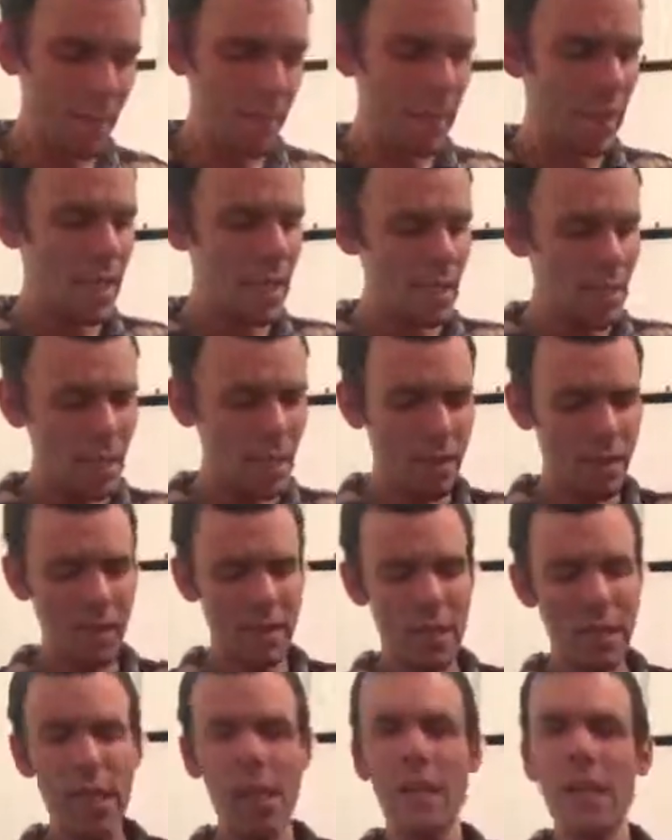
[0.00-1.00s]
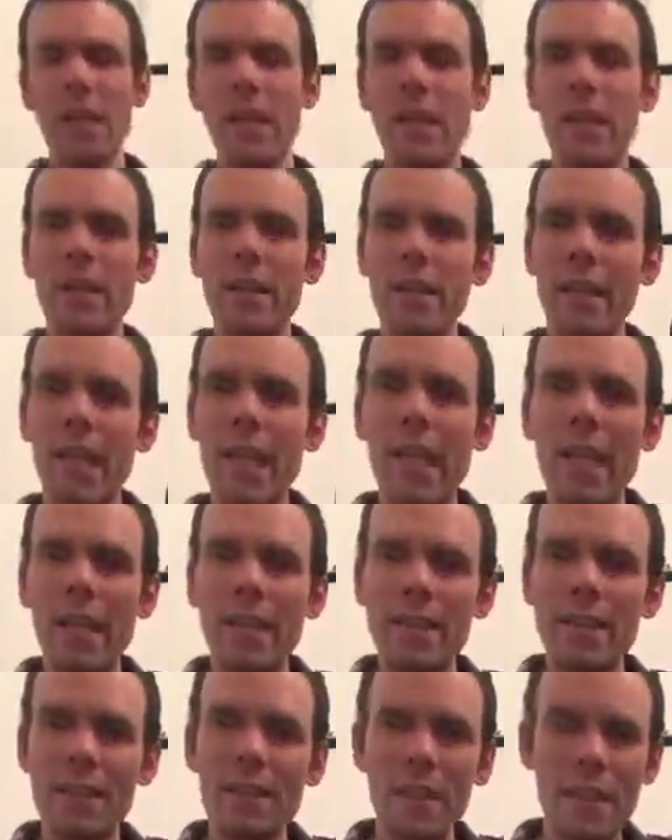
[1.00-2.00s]
here in the
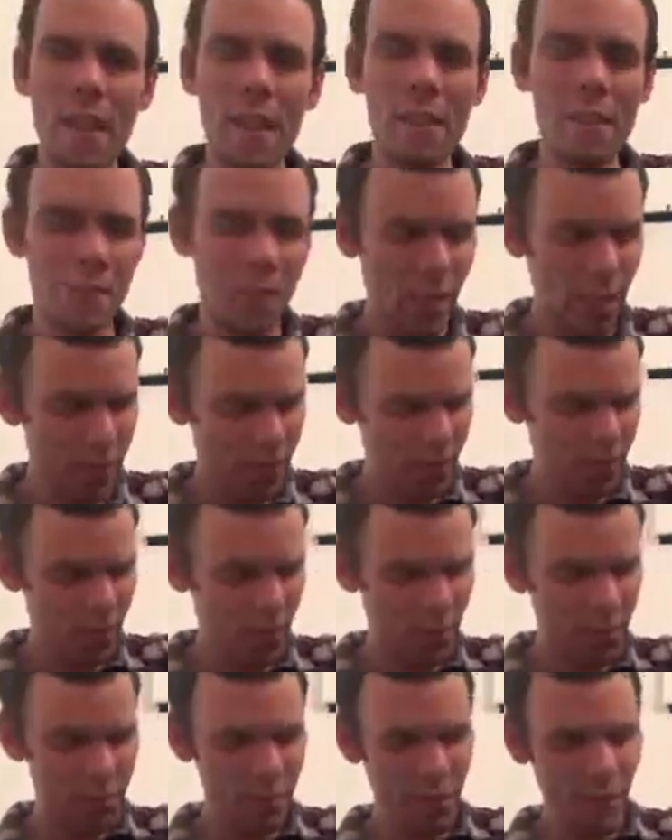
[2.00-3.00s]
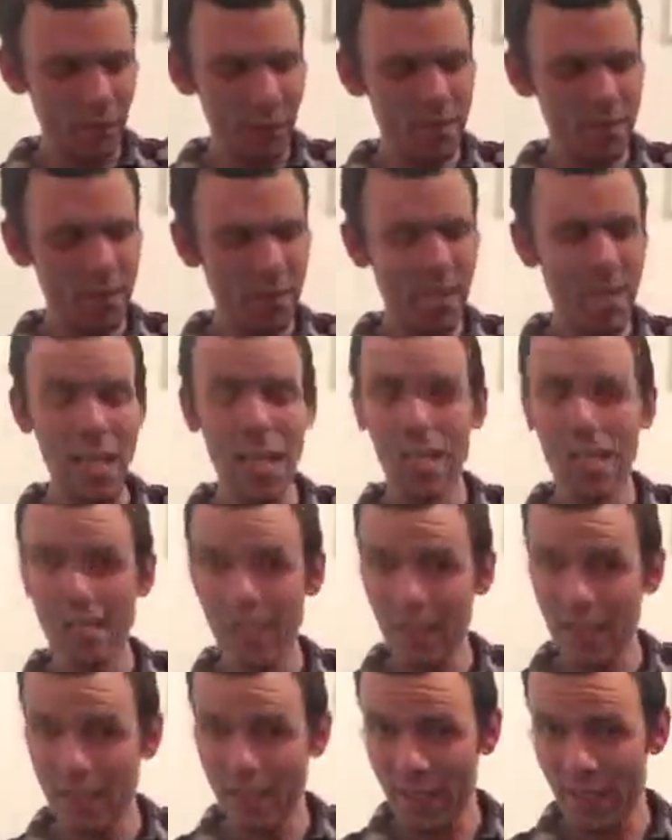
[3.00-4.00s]
cuts, in the F cuts, sometimes, like in
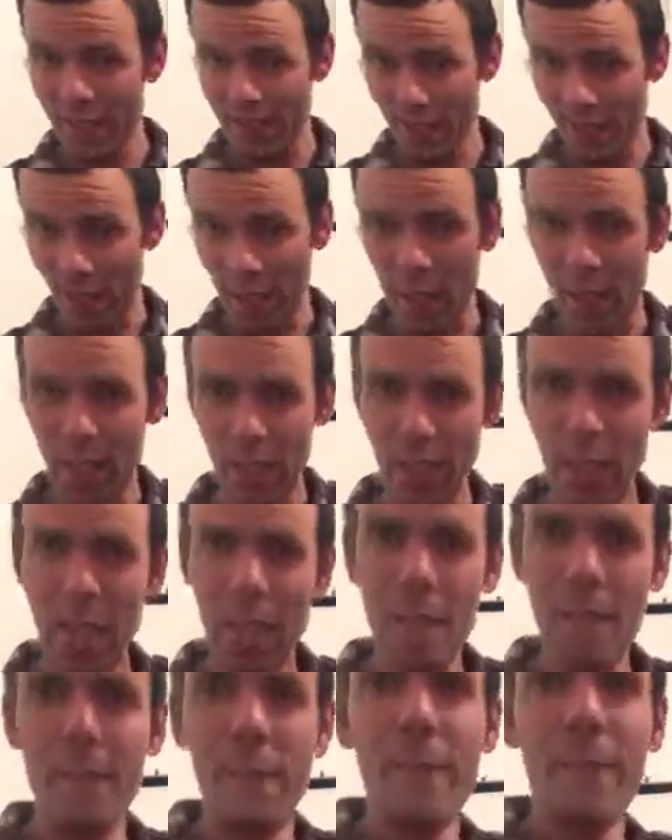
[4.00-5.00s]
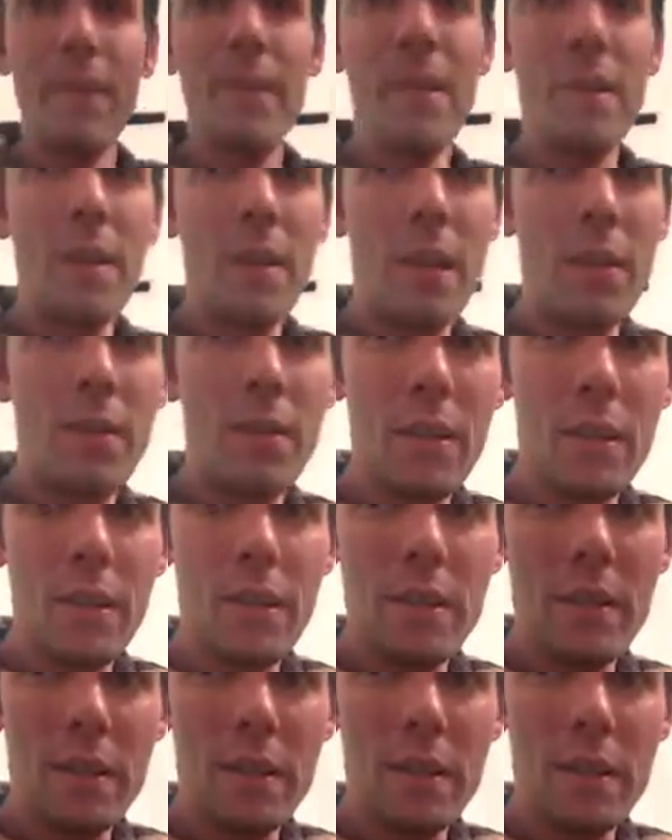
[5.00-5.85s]
this guitar again, I'm gonna